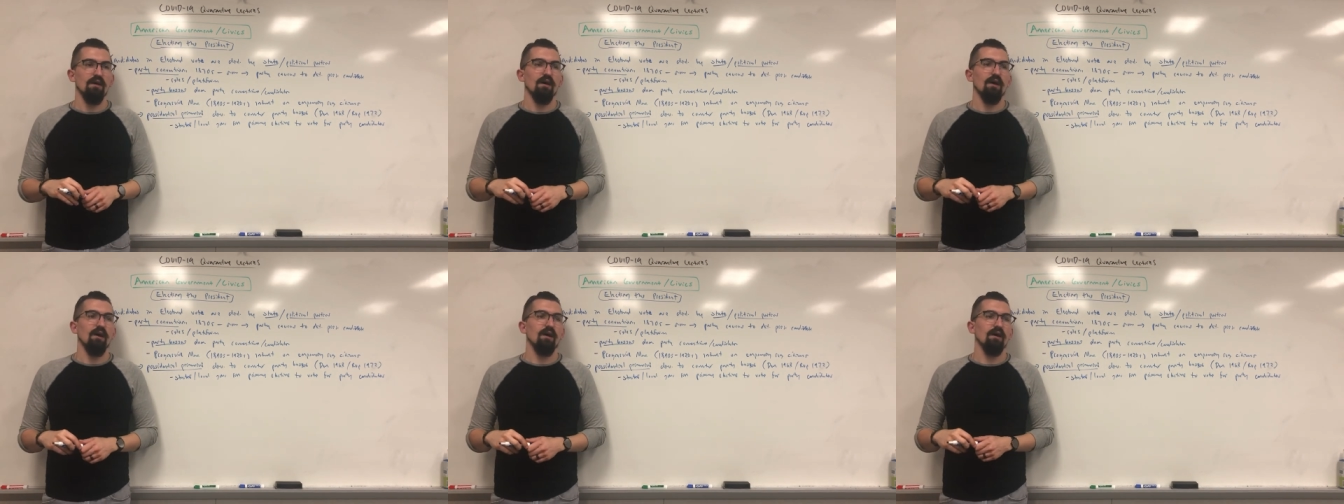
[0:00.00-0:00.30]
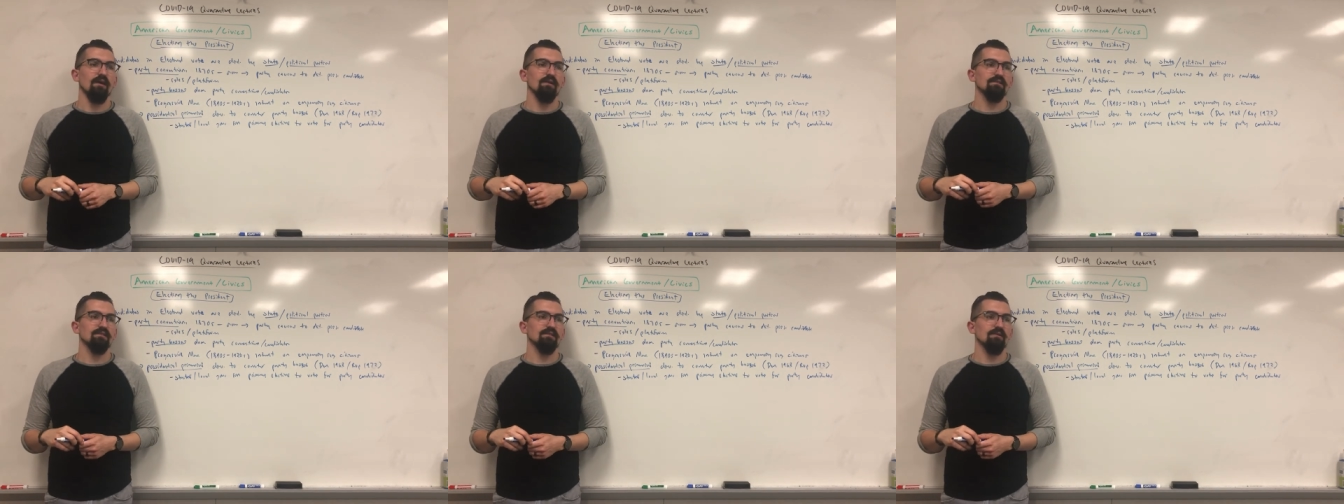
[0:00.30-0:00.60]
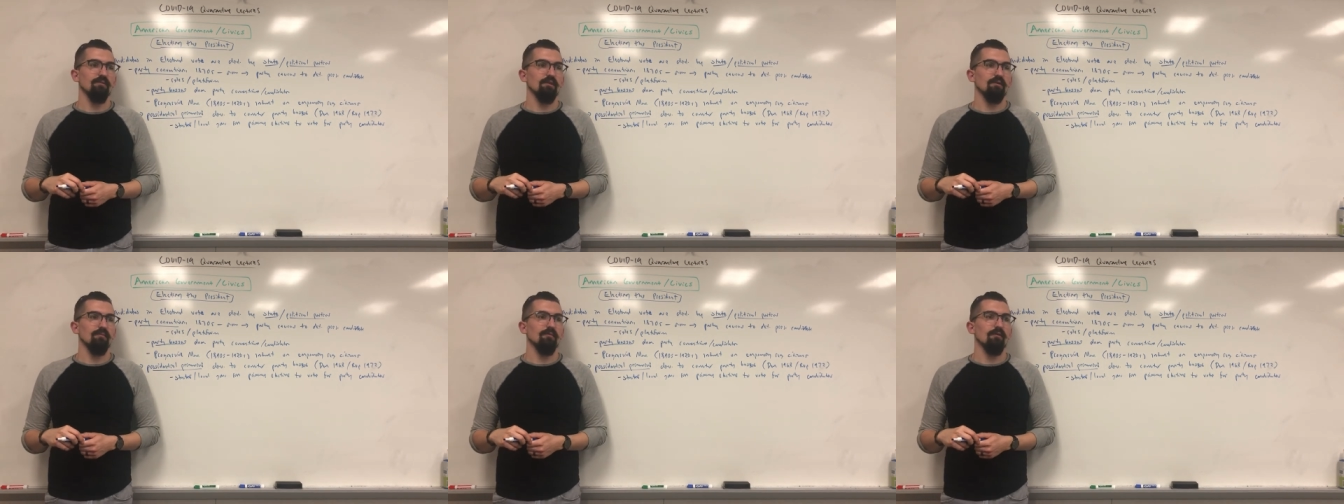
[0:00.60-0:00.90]
and
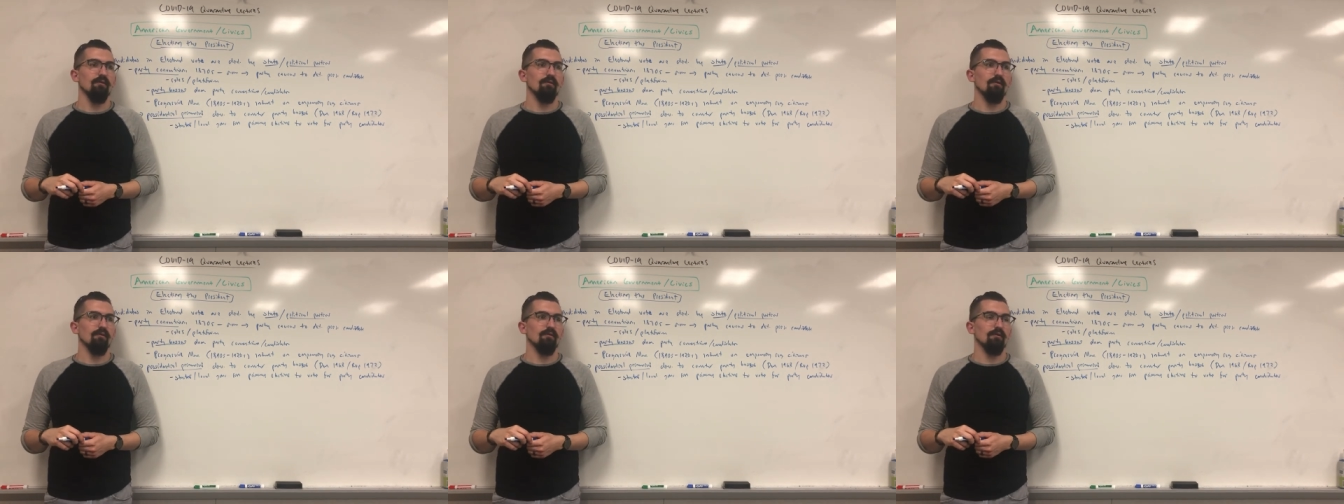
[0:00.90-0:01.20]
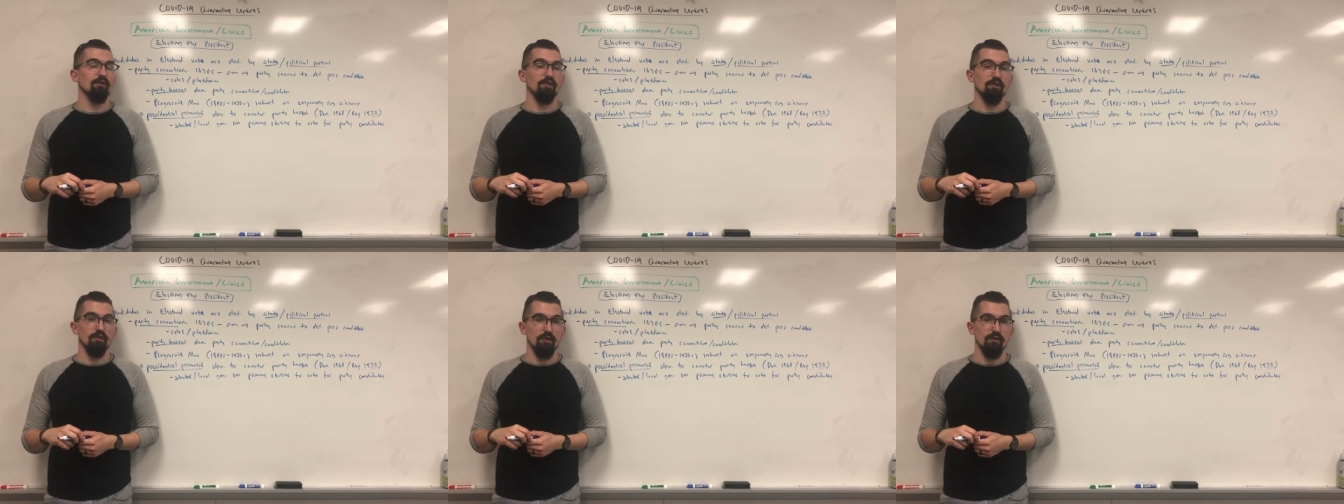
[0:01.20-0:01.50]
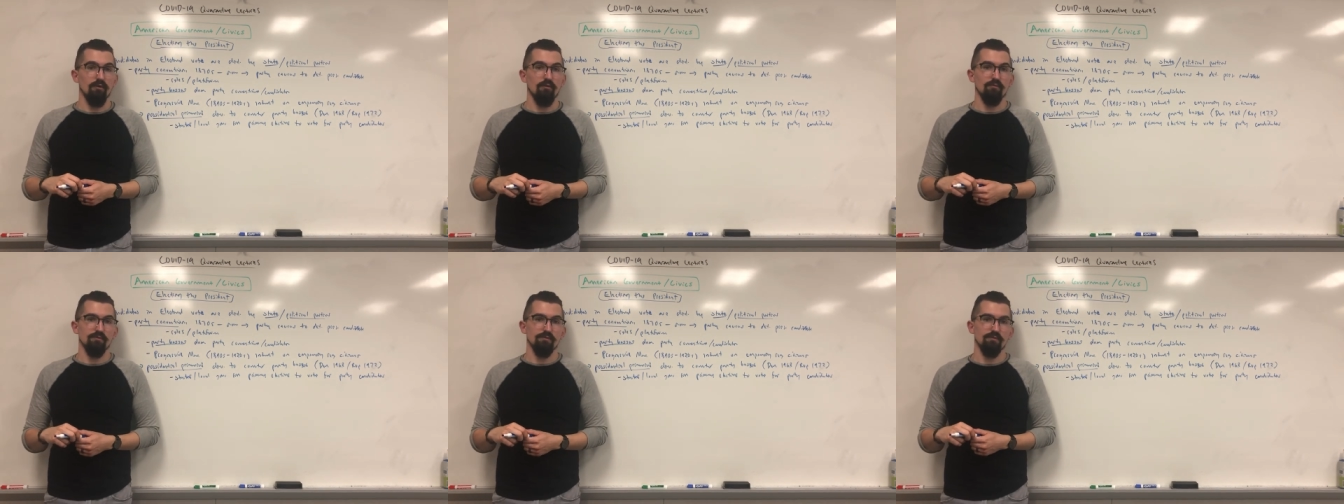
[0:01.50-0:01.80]
some of them are
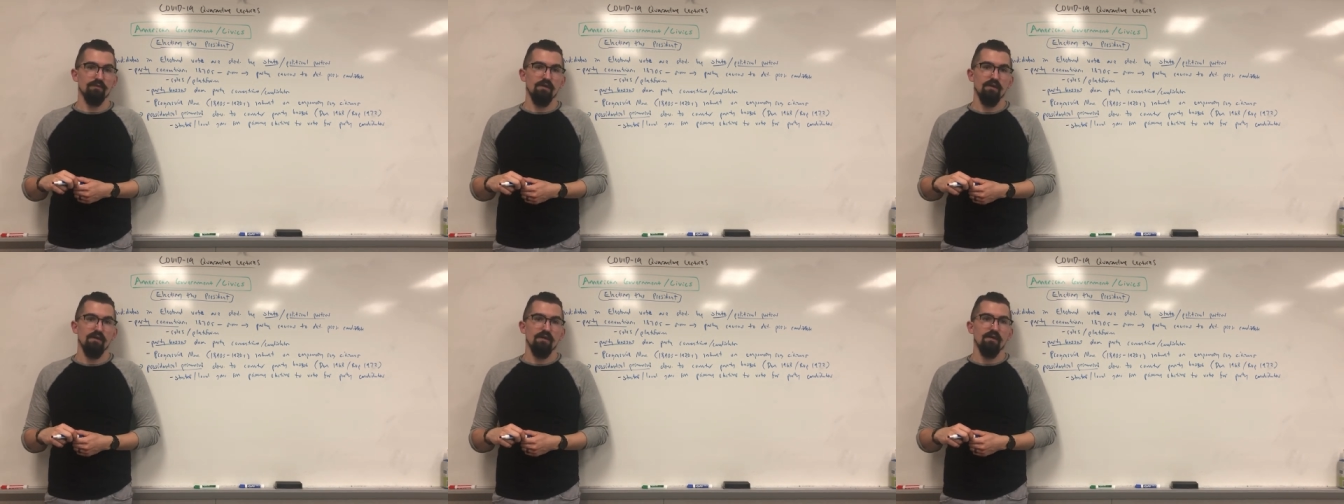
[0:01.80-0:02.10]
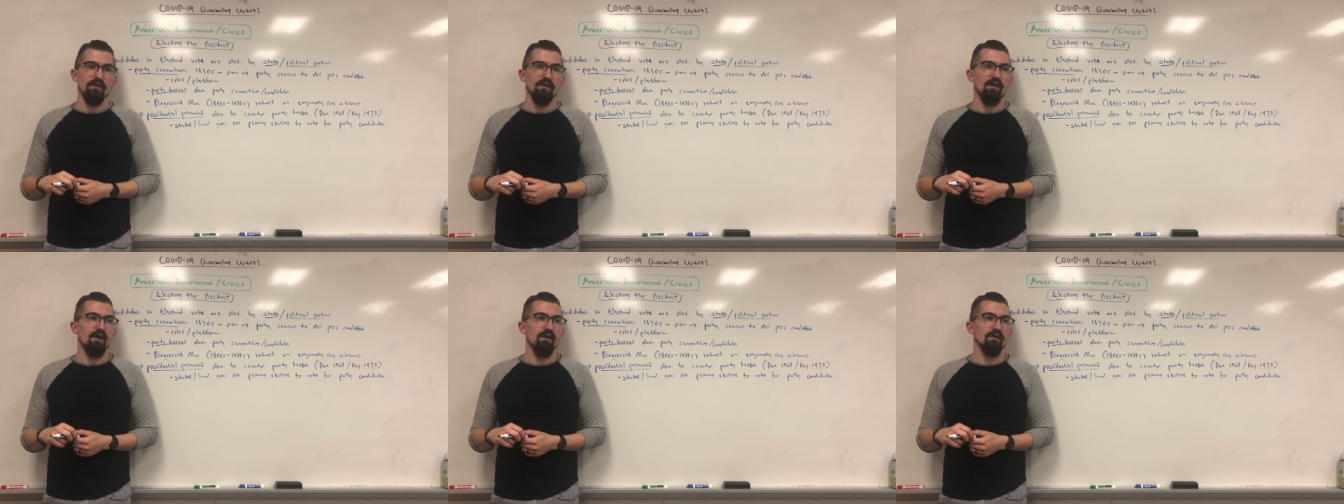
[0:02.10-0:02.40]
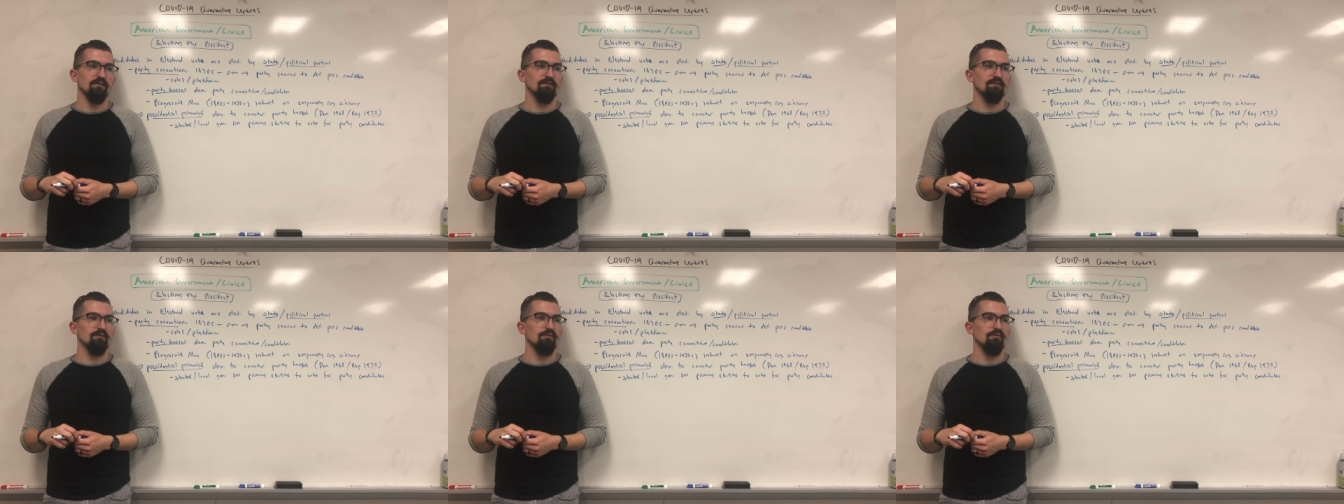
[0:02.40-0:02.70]
closed
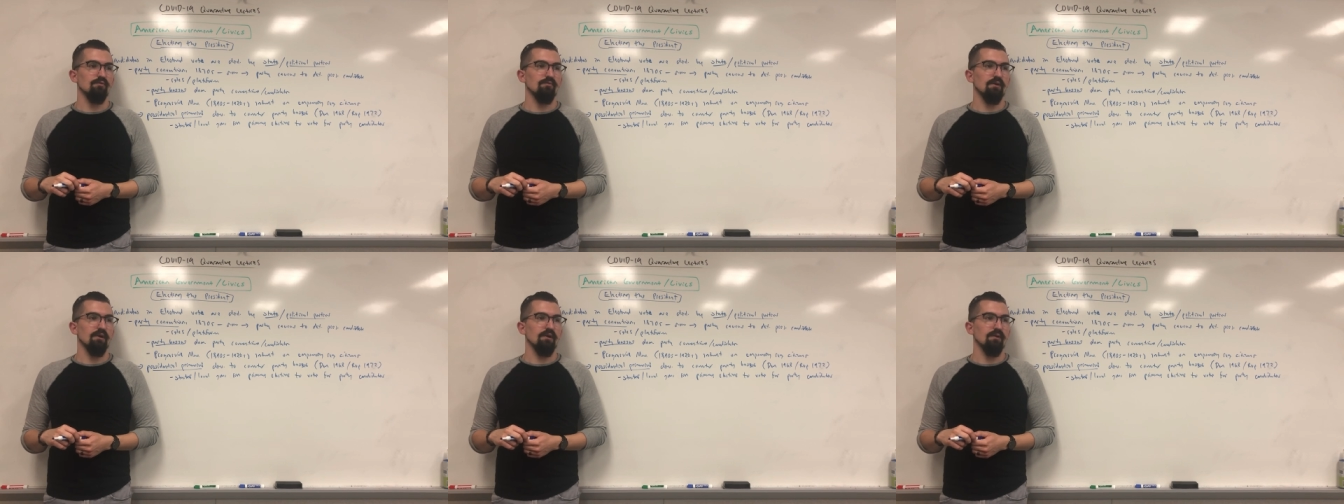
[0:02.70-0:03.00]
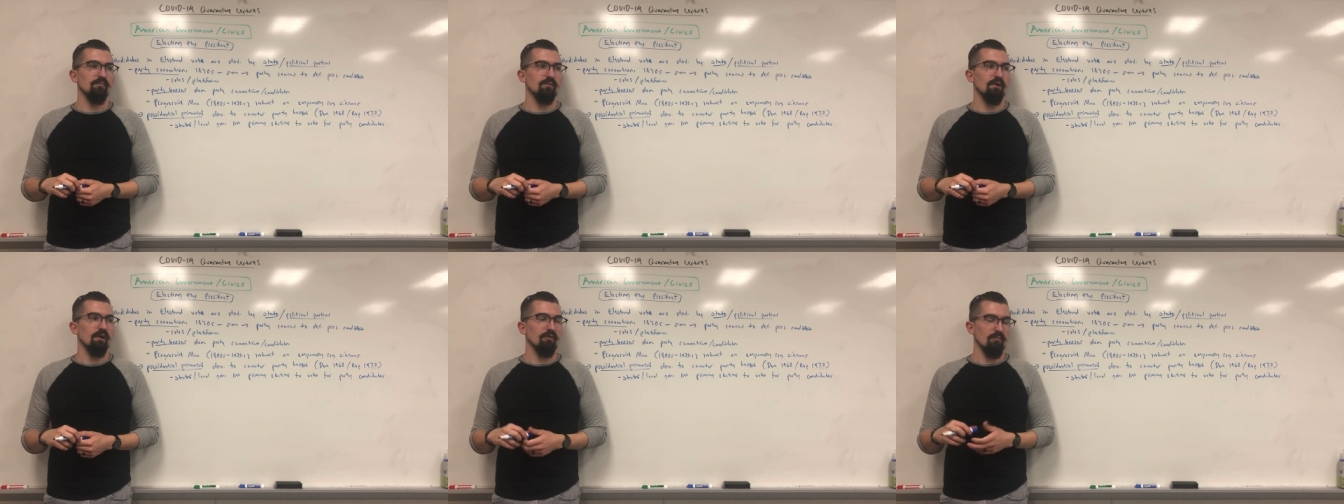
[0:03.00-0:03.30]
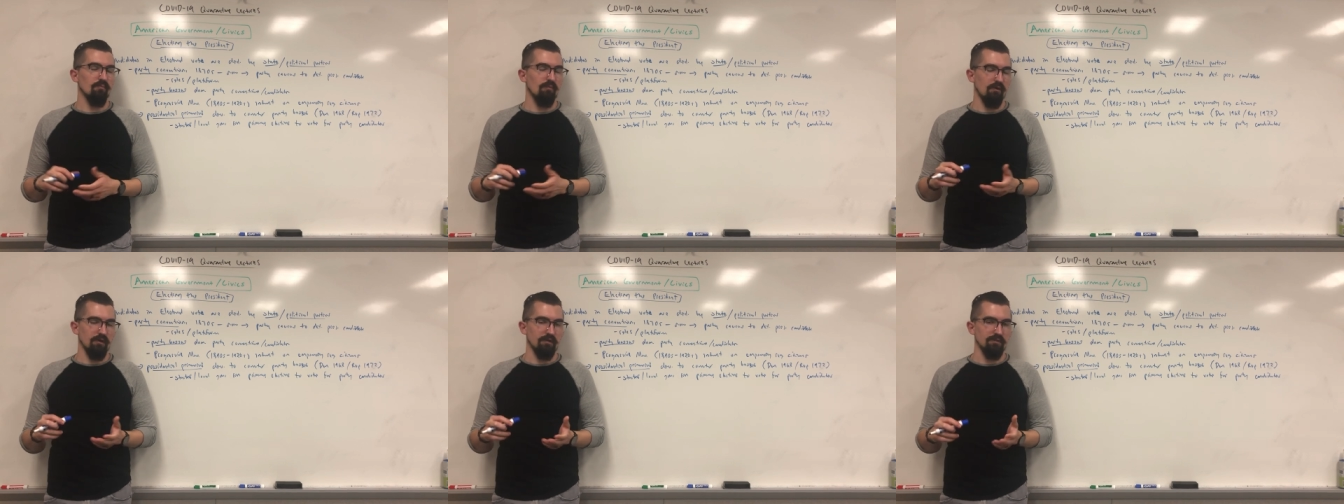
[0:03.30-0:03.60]
to
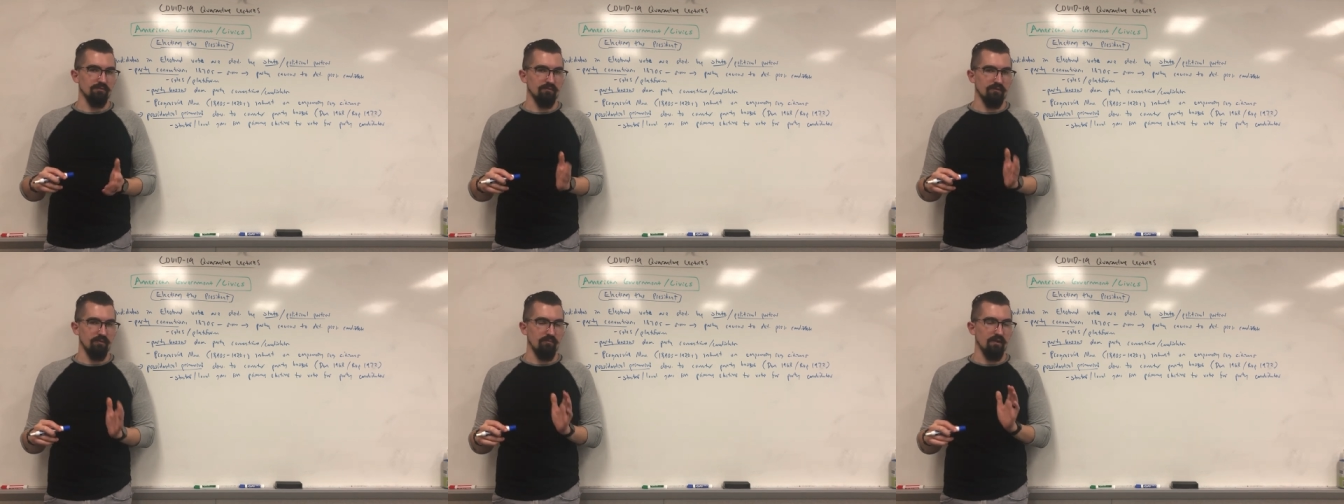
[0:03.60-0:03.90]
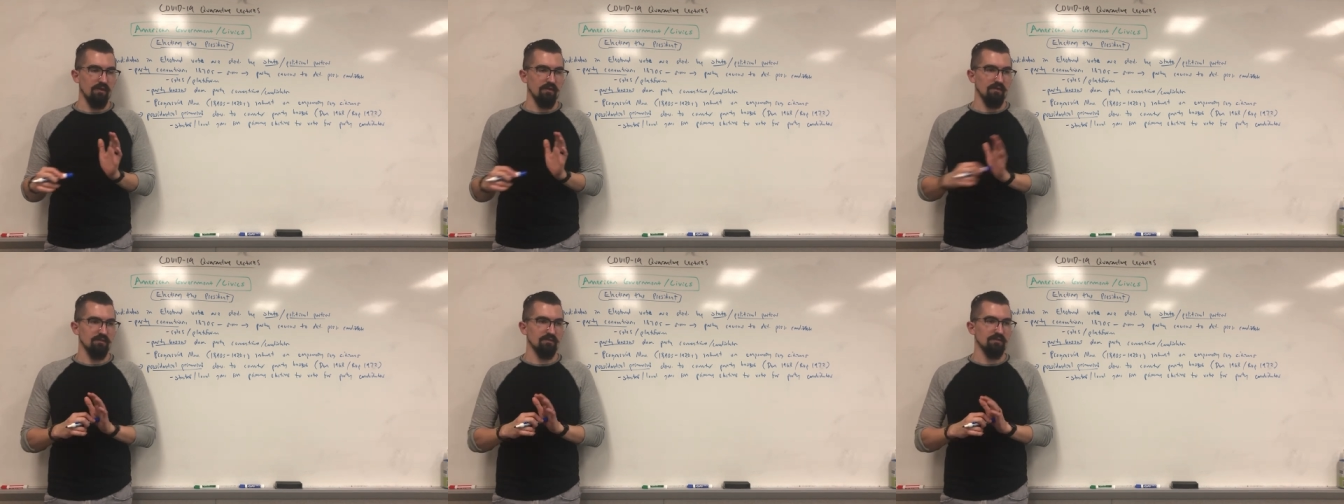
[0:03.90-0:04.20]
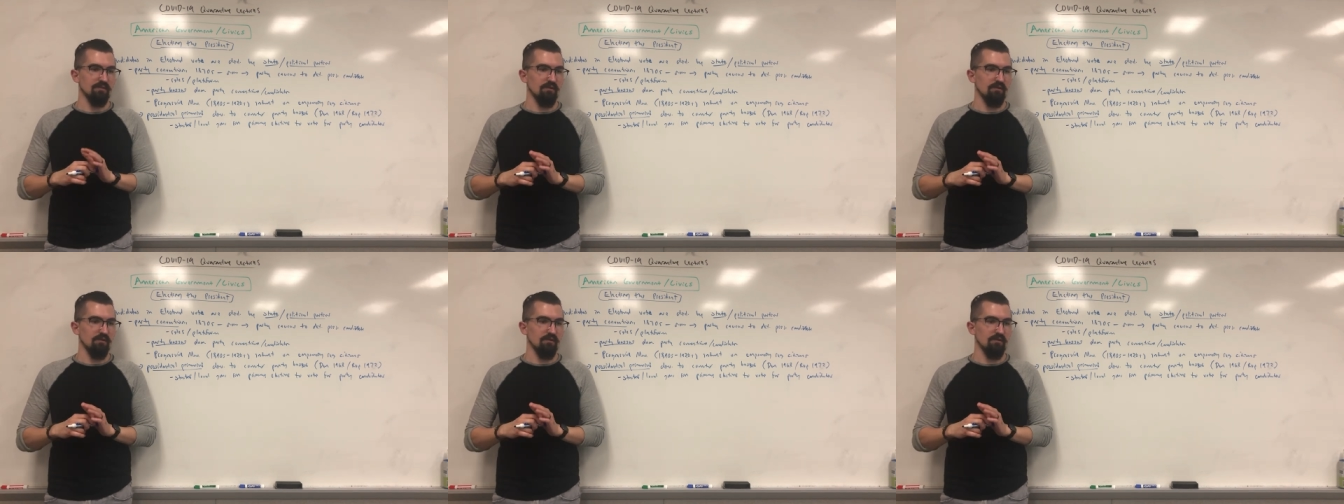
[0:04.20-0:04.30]
other parties or independents.